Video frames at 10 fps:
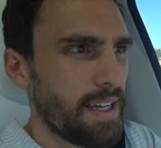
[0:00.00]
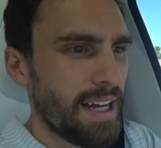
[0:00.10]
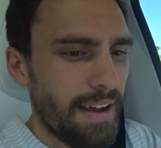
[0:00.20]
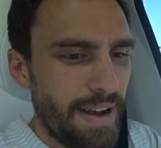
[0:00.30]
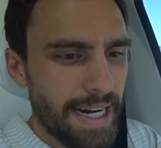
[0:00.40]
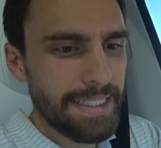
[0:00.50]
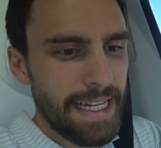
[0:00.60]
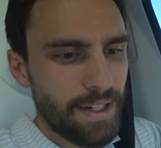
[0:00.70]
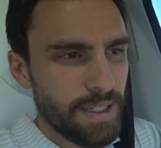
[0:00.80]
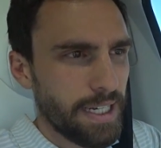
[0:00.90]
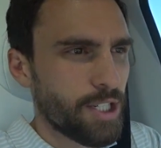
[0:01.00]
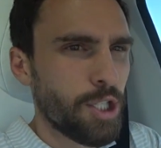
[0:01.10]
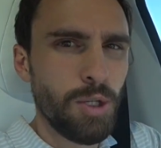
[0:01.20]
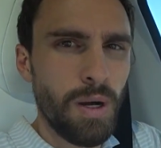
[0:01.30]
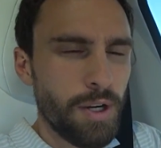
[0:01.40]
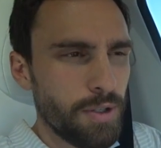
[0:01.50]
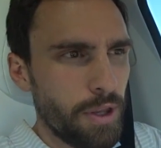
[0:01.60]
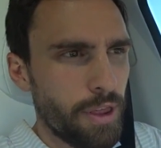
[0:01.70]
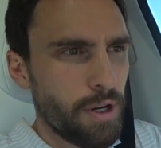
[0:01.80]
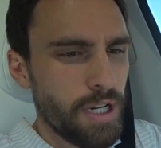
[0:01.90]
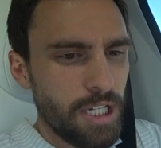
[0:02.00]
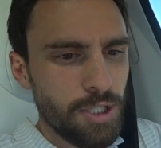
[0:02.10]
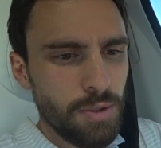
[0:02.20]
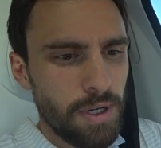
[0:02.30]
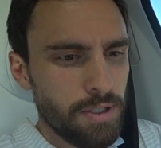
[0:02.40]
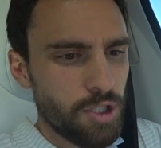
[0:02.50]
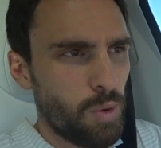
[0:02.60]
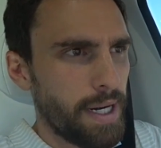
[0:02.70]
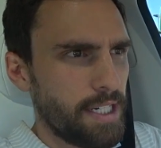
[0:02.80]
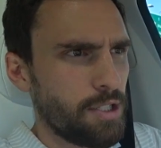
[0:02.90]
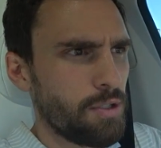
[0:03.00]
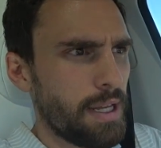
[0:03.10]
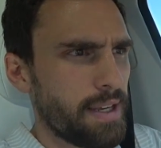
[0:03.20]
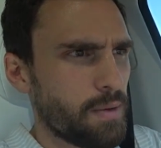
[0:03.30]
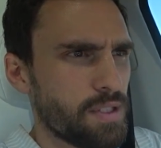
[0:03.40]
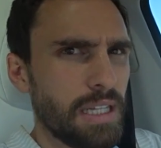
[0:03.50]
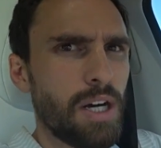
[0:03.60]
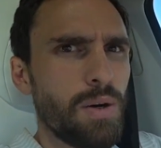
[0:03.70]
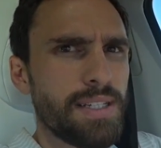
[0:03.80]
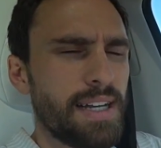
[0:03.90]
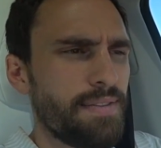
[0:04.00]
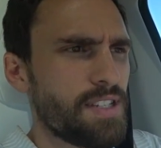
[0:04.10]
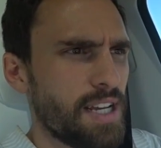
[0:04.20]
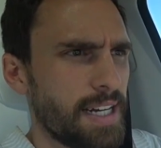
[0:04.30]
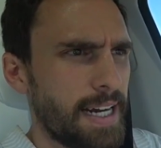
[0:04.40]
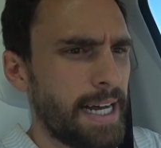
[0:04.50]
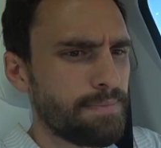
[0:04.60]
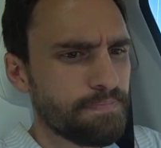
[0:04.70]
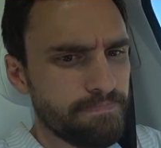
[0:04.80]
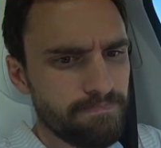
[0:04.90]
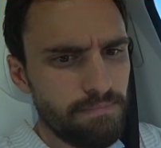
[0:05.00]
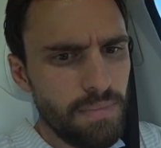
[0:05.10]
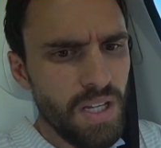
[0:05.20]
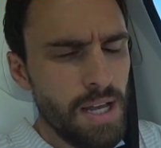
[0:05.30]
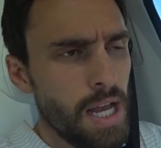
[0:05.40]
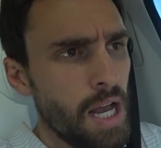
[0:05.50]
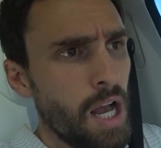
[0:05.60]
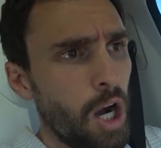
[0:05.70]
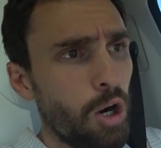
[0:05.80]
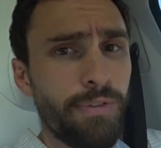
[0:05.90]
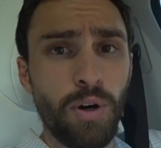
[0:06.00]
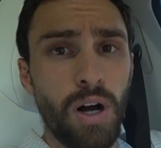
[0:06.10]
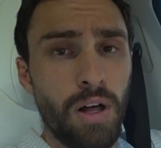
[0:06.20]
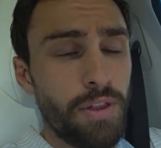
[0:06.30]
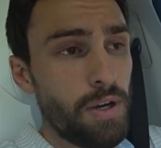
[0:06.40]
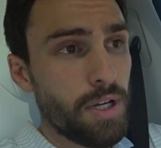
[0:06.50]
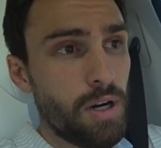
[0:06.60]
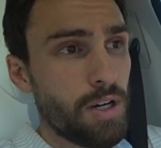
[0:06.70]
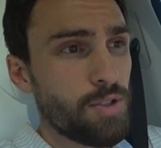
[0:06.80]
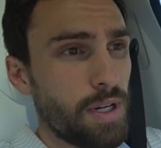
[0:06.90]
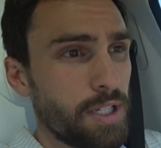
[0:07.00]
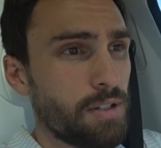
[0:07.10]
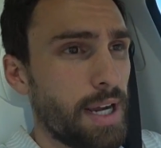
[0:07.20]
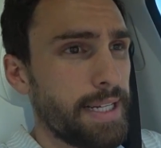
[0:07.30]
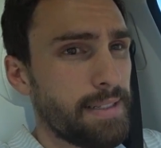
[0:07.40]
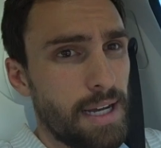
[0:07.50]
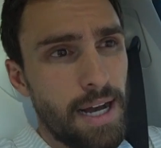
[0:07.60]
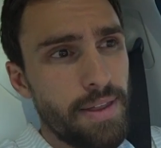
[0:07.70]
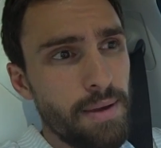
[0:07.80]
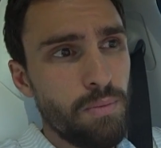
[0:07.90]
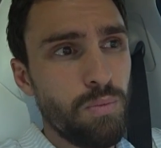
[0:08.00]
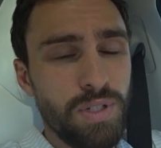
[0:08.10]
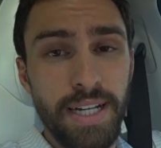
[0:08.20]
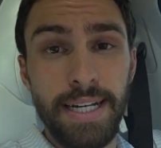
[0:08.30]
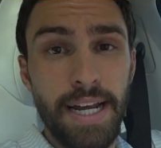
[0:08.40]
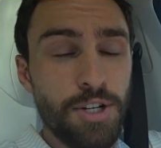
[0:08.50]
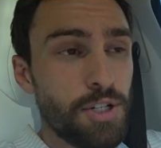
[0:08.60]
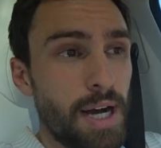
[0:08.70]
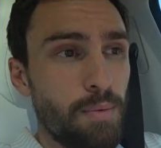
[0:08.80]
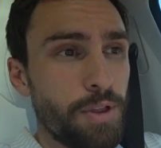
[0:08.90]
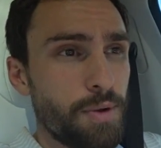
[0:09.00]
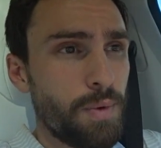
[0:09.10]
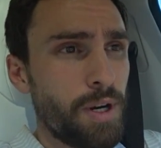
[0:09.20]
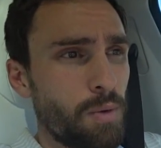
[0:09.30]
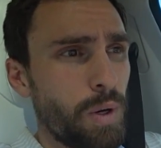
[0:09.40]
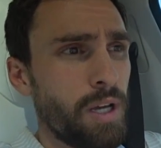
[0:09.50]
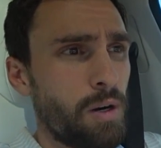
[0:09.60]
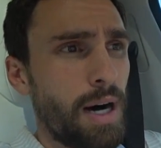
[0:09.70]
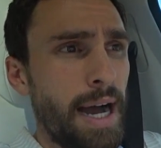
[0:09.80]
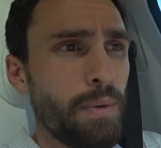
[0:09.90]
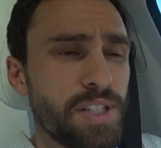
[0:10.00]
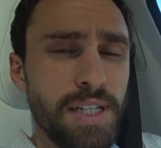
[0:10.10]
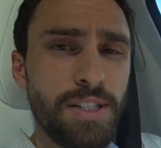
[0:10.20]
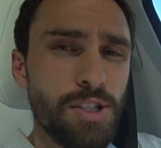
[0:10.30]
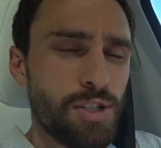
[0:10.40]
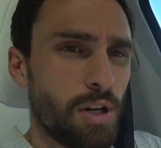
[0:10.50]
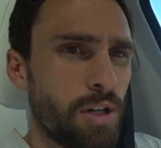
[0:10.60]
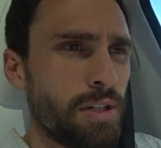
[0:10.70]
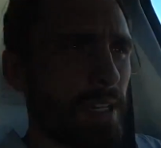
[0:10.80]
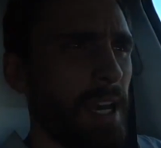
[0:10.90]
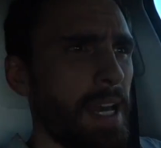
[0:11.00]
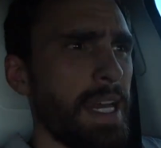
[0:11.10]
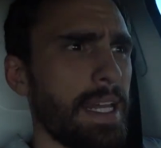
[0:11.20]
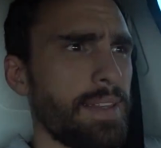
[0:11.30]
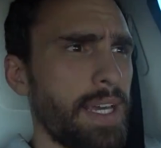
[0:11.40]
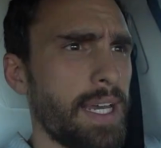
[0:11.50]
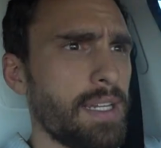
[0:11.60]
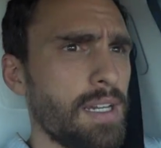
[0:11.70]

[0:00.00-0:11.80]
I've had it down to like 230, 222. I think was the lowest I've seen it at. Overall, though, the car's running great. They did a nice job with the rear wheel. I was concerned that